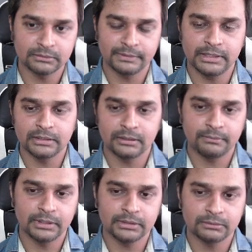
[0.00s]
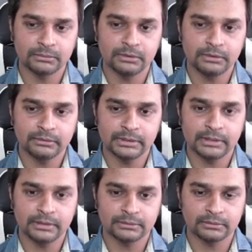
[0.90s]
of any country in the world.
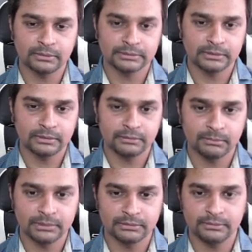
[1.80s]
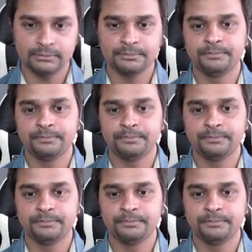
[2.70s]
Canadians across the country may see